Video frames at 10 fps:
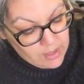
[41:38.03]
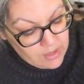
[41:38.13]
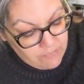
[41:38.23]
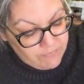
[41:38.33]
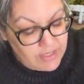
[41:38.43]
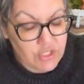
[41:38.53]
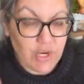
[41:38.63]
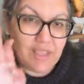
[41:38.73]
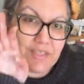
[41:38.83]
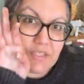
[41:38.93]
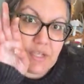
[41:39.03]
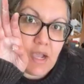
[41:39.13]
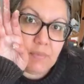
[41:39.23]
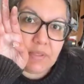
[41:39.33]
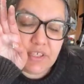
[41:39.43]
And if I dry the
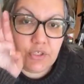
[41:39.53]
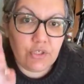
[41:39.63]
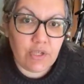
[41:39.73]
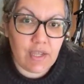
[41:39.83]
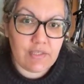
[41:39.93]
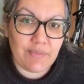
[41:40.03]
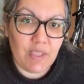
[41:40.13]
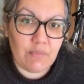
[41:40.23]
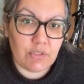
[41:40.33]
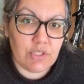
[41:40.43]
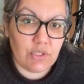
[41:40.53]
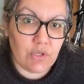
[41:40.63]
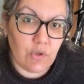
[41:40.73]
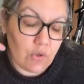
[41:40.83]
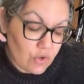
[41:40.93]
top layer, you guys, I'm able to
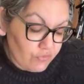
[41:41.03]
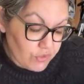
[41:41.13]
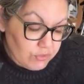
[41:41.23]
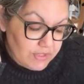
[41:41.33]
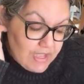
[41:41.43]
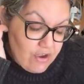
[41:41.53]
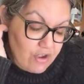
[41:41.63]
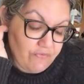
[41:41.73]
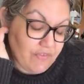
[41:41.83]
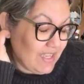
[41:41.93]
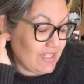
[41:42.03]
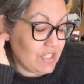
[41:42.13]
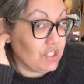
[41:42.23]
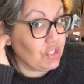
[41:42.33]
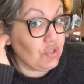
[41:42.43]
go over without
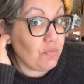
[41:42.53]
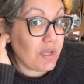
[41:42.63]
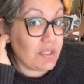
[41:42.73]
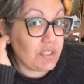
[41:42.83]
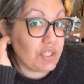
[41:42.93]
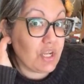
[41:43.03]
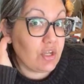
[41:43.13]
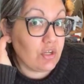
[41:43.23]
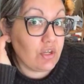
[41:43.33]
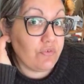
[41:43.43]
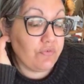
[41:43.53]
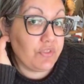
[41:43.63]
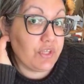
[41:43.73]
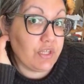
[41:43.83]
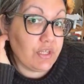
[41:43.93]
affecting too much of
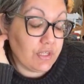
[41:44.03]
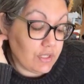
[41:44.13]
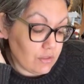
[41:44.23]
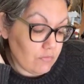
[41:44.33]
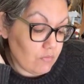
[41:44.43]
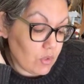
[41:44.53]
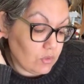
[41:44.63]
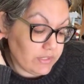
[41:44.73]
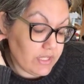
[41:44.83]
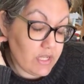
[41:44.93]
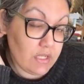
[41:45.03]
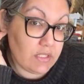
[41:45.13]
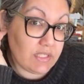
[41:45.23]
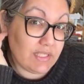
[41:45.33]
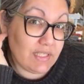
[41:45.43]
the molding
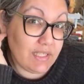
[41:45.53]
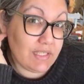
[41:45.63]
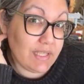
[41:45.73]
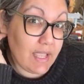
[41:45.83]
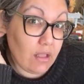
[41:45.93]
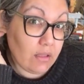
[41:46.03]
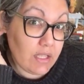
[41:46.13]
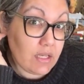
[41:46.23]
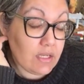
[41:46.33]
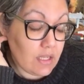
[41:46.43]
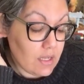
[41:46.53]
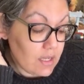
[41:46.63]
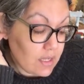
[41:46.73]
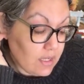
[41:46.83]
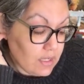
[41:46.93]
detailing.
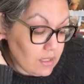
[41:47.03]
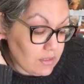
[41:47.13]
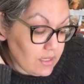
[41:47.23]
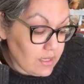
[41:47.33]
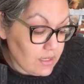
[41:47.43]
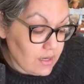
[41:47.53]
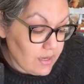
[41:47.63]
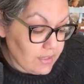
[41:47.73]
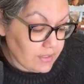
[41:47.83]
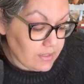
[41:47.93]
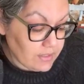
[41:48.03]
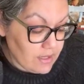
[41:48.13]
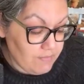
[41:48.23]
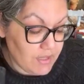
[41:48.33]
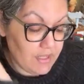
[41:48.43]
And then I can
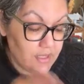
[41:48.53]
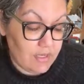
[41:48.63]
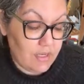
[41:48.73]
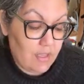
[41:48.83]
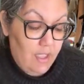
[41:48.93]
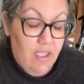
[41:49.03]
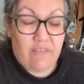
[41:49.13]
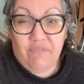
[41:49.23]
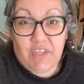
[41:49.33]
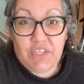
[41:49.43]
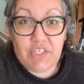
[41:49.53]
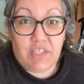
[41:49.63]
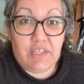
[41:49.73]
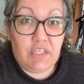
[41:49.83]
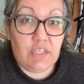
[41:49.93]
come in and finish
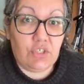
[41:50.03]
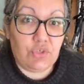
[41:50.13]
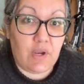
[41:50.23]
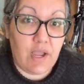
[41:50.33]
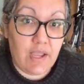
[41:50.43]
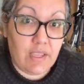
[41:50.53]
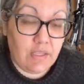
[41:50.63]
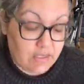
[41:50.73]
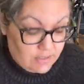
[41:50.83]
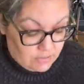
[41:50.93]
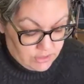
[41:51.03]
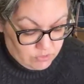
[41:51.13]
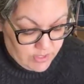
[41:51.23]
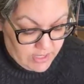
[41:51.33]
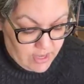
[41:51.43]
letting it dry because I
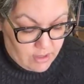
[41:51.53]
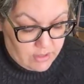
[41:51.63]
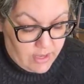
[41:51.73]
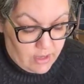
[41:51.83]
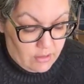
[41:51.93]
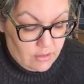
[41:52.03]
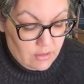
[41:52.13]
just want to add that